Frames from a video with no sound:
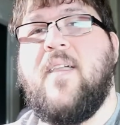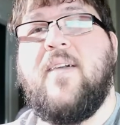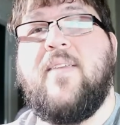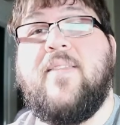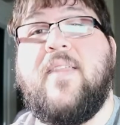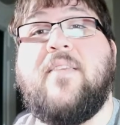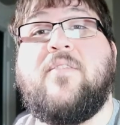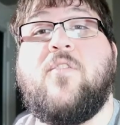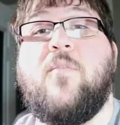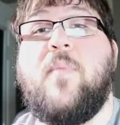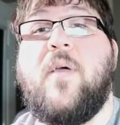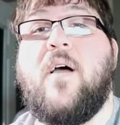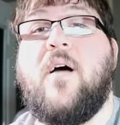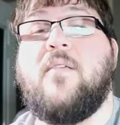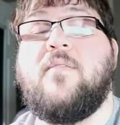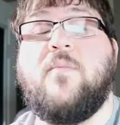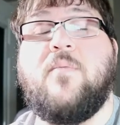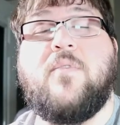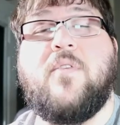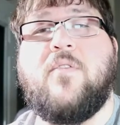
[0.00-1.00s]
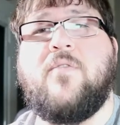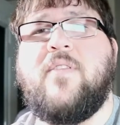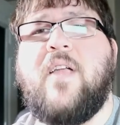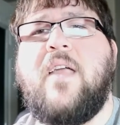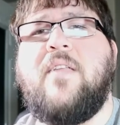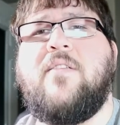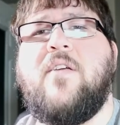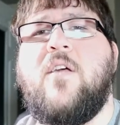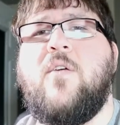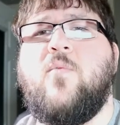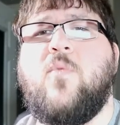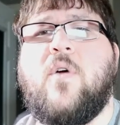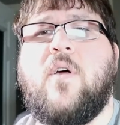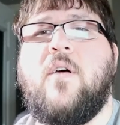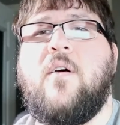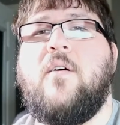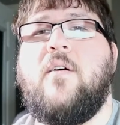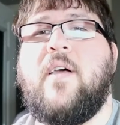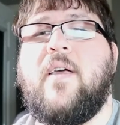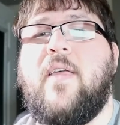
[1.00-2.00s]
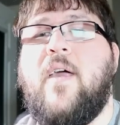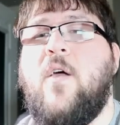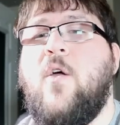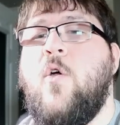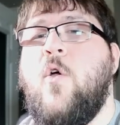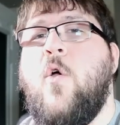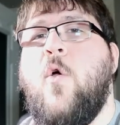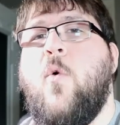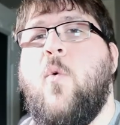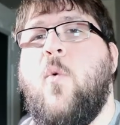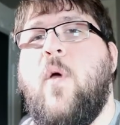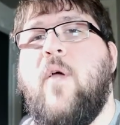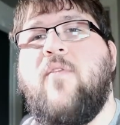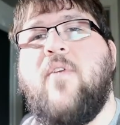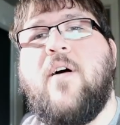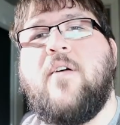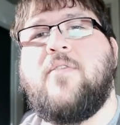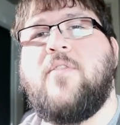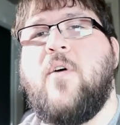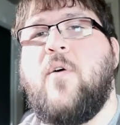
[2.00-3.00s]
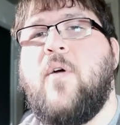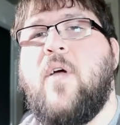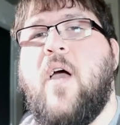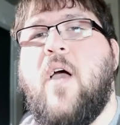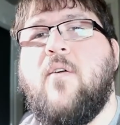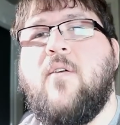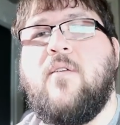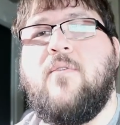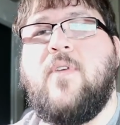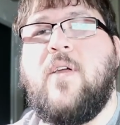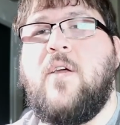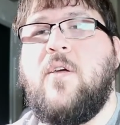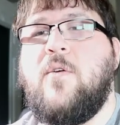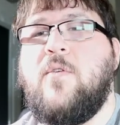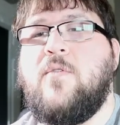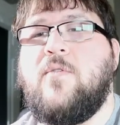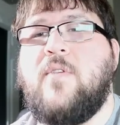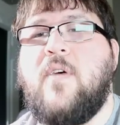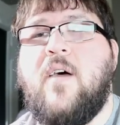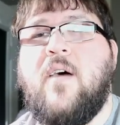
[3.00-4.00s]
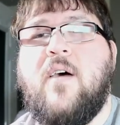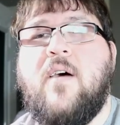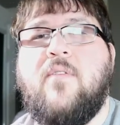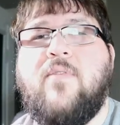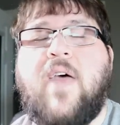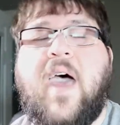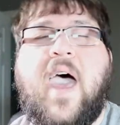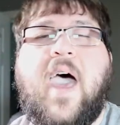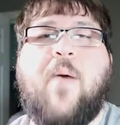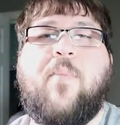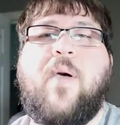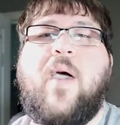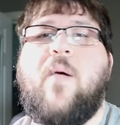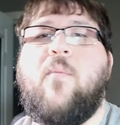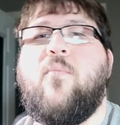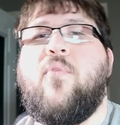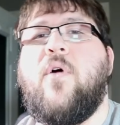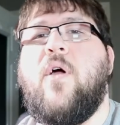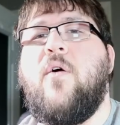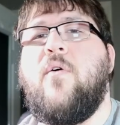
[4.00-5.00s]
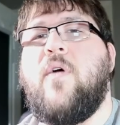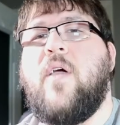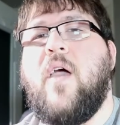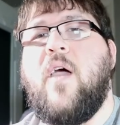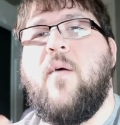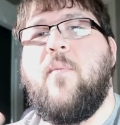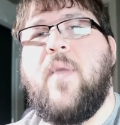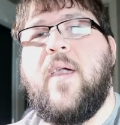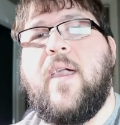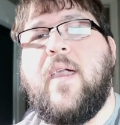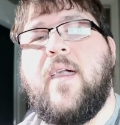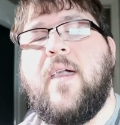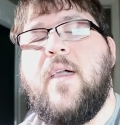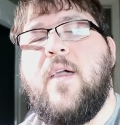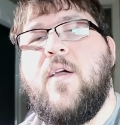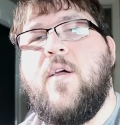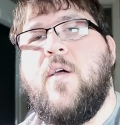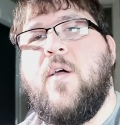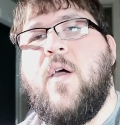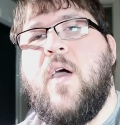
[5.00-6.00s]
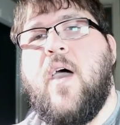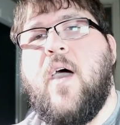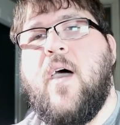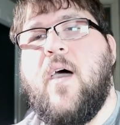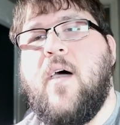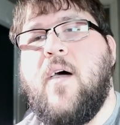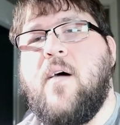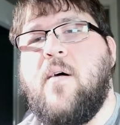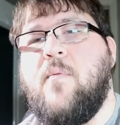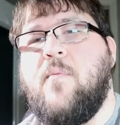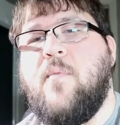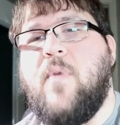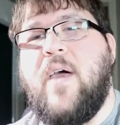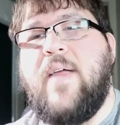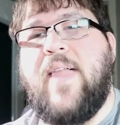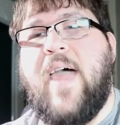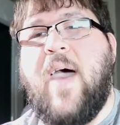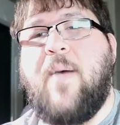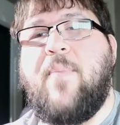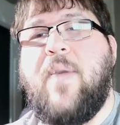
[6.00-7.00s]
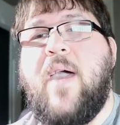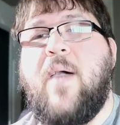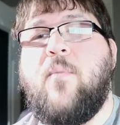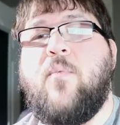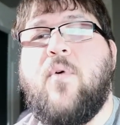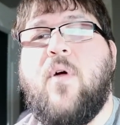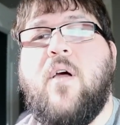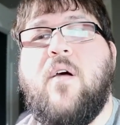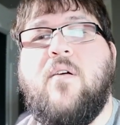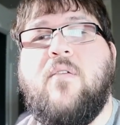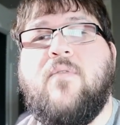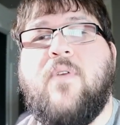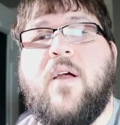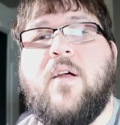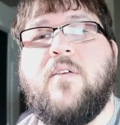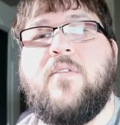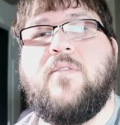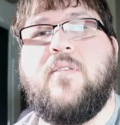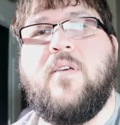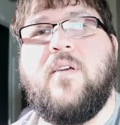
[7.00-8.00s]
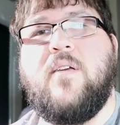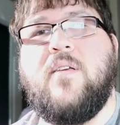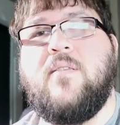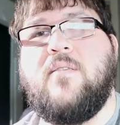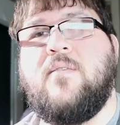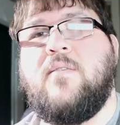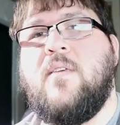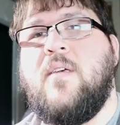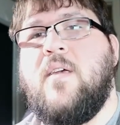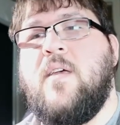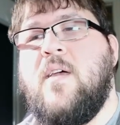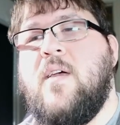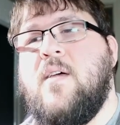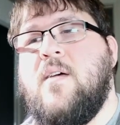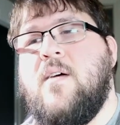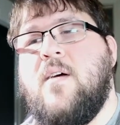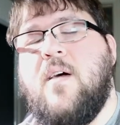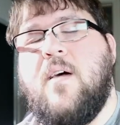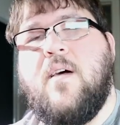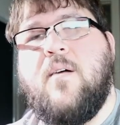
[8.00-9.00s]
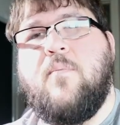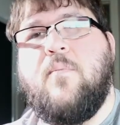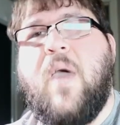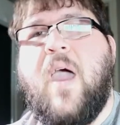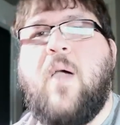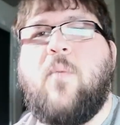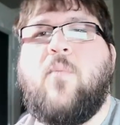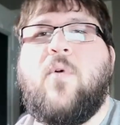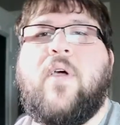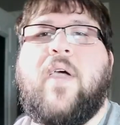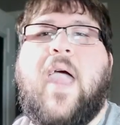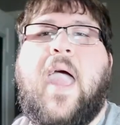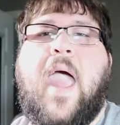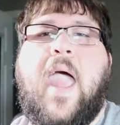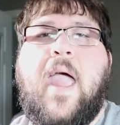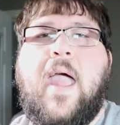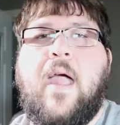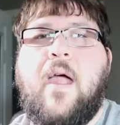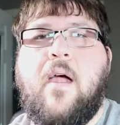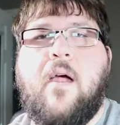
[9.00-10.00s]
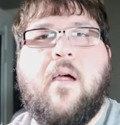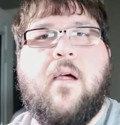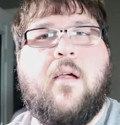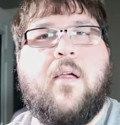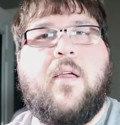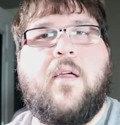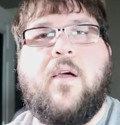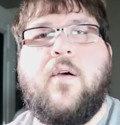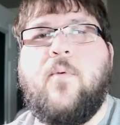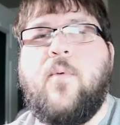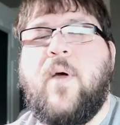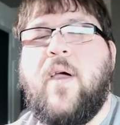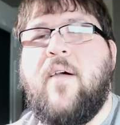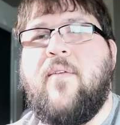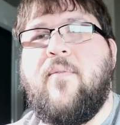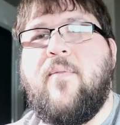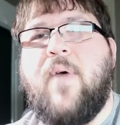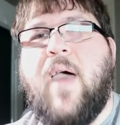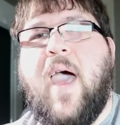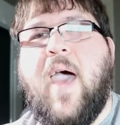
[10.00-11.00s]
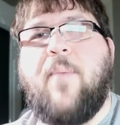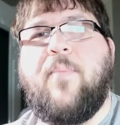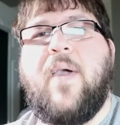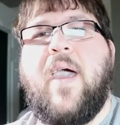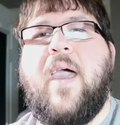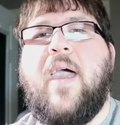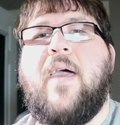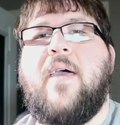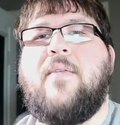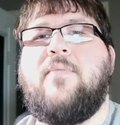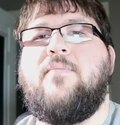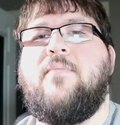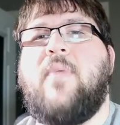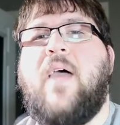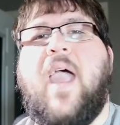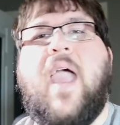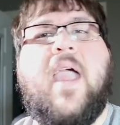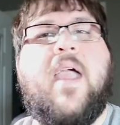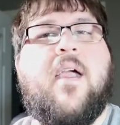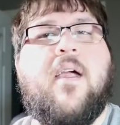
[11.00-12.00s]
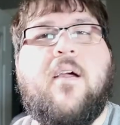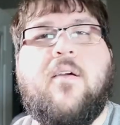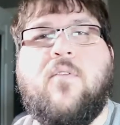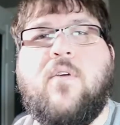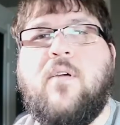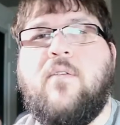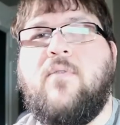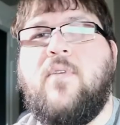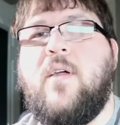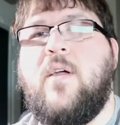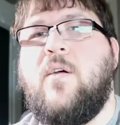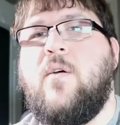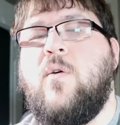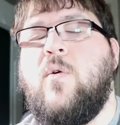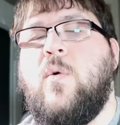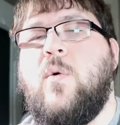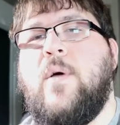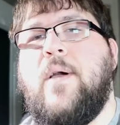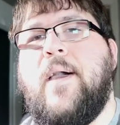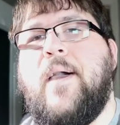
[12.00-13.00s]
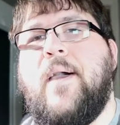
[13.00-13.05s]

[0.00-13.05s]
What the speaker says: that's going to be awesome. So stay tuned. We're going to look at it. We've also got reviews of the iPad Pro coming, an iPad Pro versus MacBook Air. We got an iPad Air review.